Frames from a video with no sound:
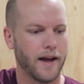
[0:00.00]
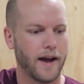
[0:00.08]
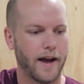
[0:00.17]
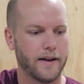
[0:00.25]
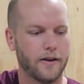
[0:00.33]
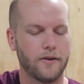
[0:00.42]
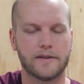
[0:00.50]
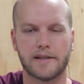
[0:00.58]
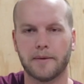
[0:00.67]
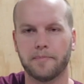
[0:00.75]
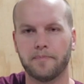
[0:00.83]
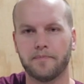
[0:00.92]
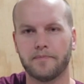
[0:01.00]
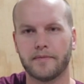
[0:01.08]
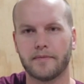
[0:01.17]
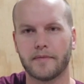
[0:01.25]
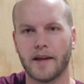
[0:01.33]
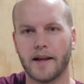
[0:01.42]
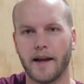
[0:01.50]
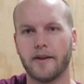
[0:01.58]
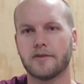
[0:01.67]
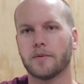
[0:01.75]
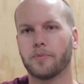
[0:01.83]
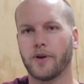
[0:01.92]
I know it's
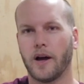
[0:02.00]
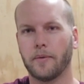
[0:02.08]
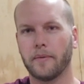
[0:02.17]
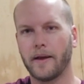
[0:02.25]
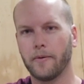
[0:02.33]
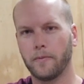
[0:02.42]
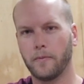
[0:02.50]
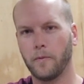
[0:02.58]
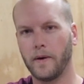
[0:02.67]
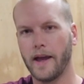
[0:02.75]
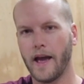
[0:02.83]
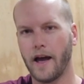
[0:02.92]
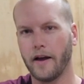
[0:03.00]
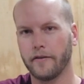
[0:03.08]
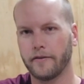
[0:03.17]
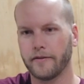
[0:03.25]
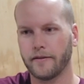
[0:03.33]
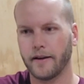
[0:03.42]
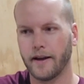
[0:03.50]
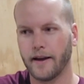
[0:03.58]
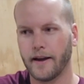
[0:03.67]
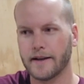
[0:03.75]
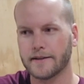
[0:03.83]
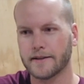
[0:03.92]
a problem that we have
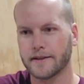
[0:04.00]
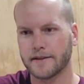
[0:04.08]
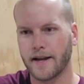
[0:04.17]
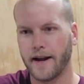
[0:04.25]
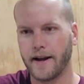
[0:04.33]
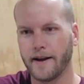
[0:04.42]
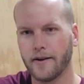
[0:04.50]
as a society.